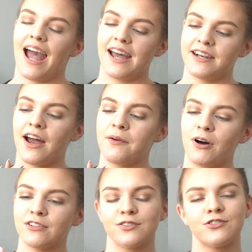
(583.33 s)
And I'm
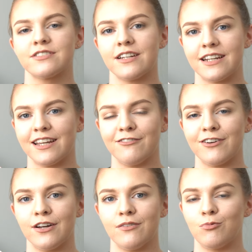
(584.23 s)
also just going to give
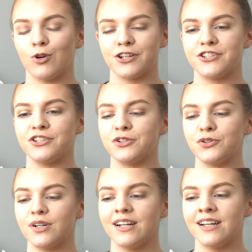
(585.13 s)
one or
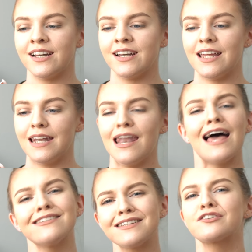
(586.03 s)
two
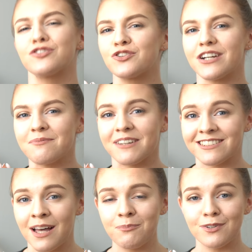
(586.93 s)
less extreme
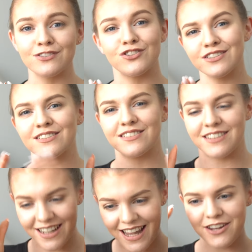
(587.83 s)
examples just
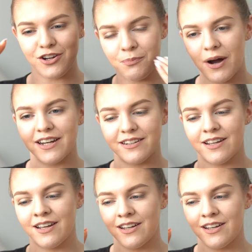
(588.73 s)
to get your mind